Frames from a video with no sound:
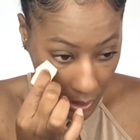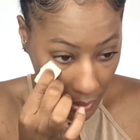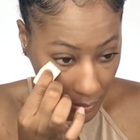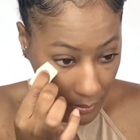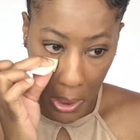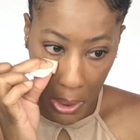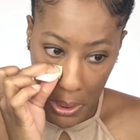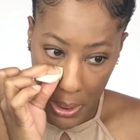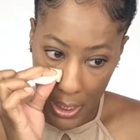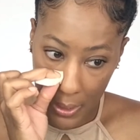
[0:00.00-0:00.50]

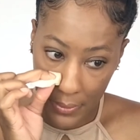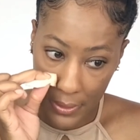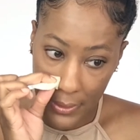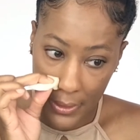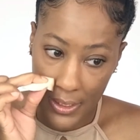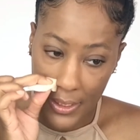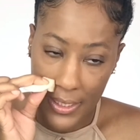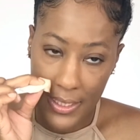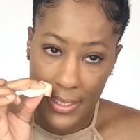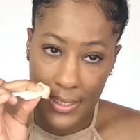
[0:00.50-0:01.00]
Now that the
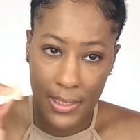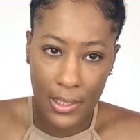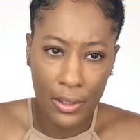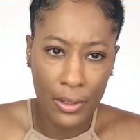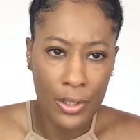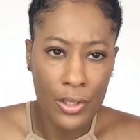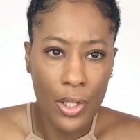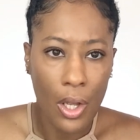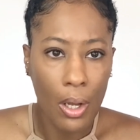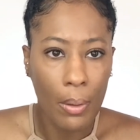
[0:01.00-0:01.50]
concealer is
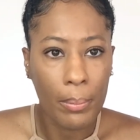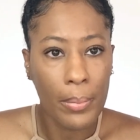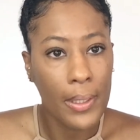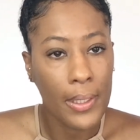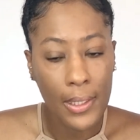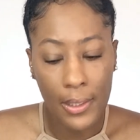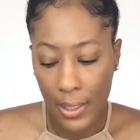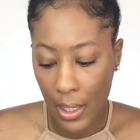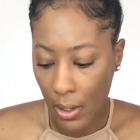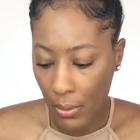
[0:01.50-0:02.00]
all blended
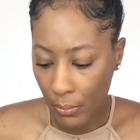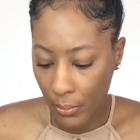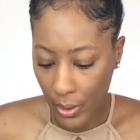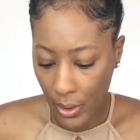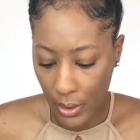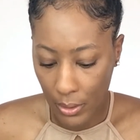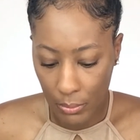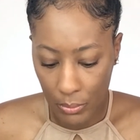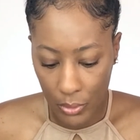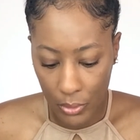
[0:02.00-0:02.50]
out, we're gonna
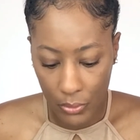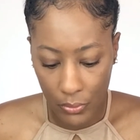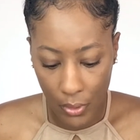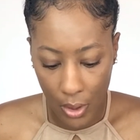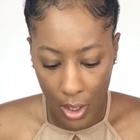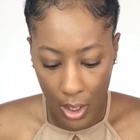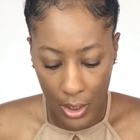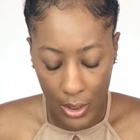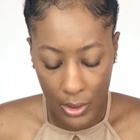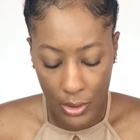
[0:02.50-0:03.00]
move
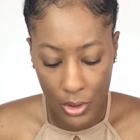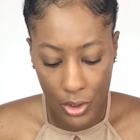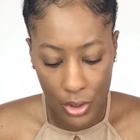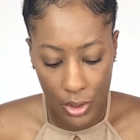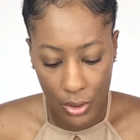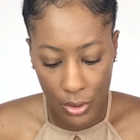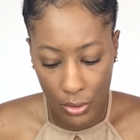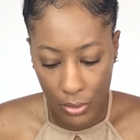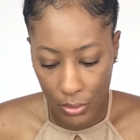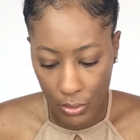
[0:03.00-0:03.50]
on
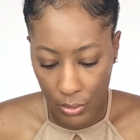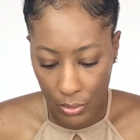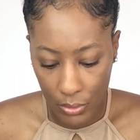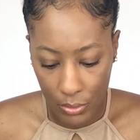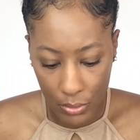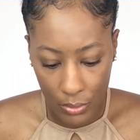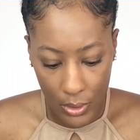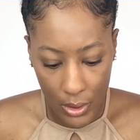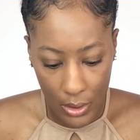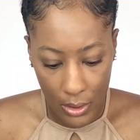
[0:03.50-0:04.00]

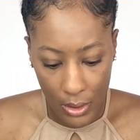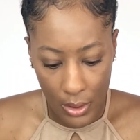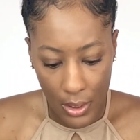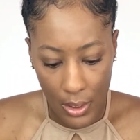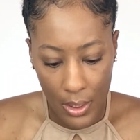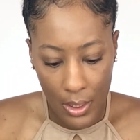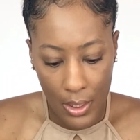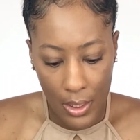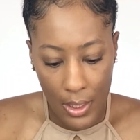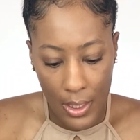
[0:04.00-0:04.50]
to
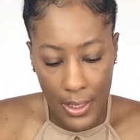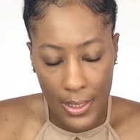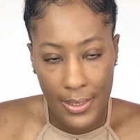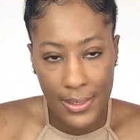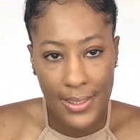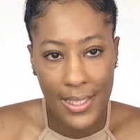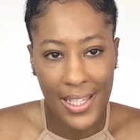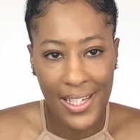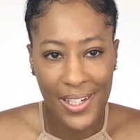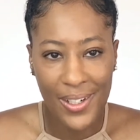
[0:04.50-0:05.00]

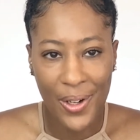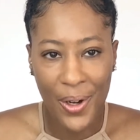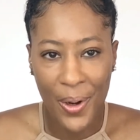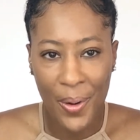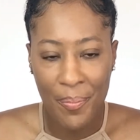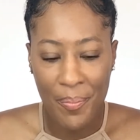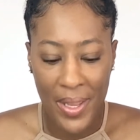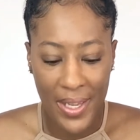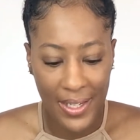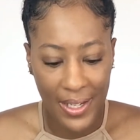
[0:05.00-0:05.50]
setting our
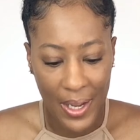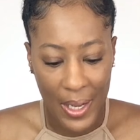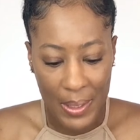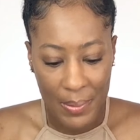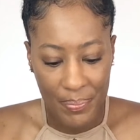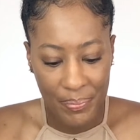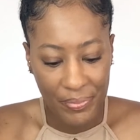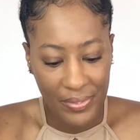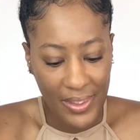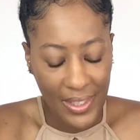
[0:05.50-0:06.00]
makeup.
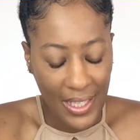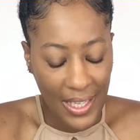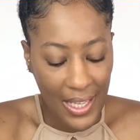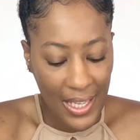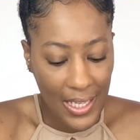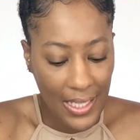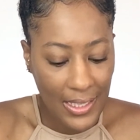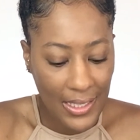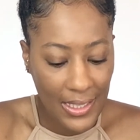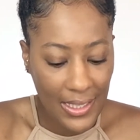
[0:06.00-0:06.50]

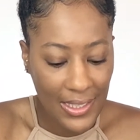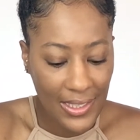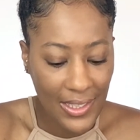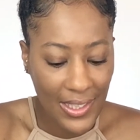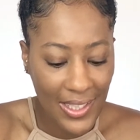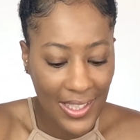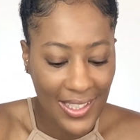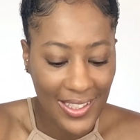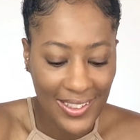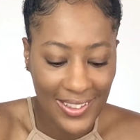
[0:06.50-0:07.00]
And
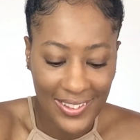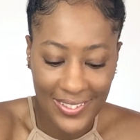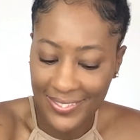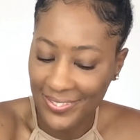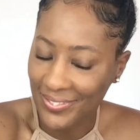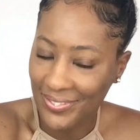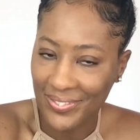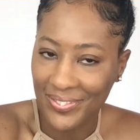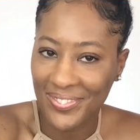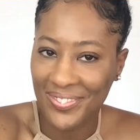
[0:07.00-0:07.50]

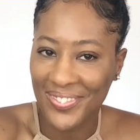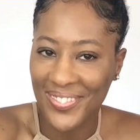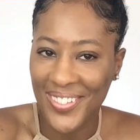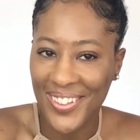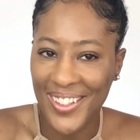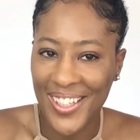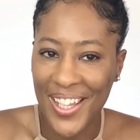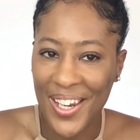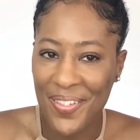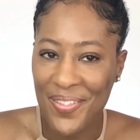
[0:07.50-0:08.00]

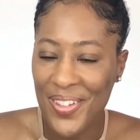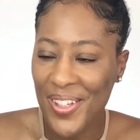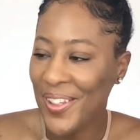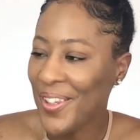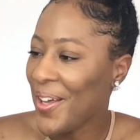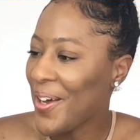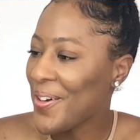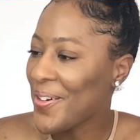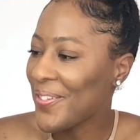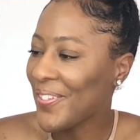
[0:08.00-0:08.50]
let it be
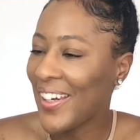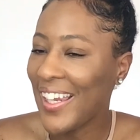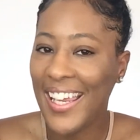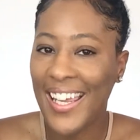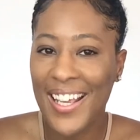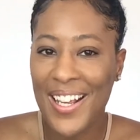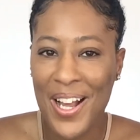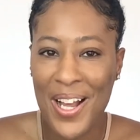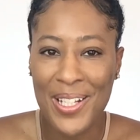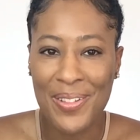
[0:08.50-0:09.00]
known, It
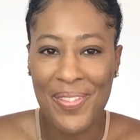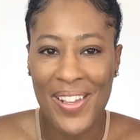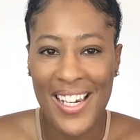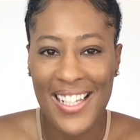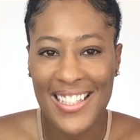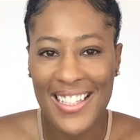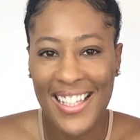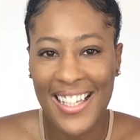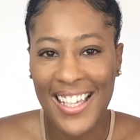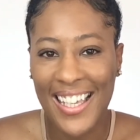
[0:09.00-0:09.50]
Cosmetics
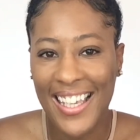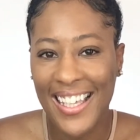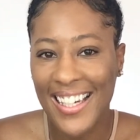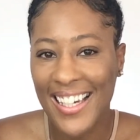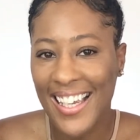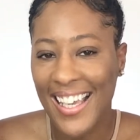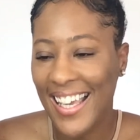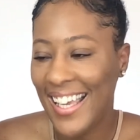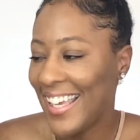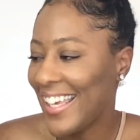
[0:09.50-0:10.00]
again,
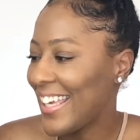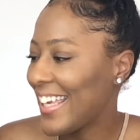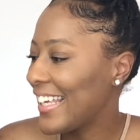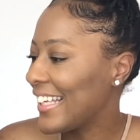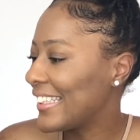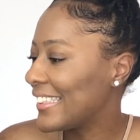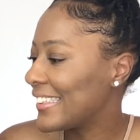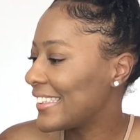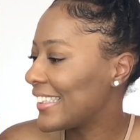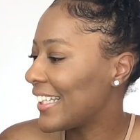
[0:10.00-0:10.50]
it
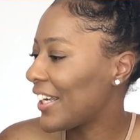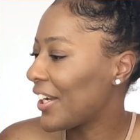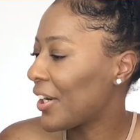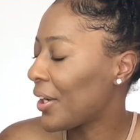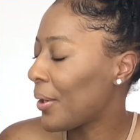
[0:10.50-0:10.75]
is their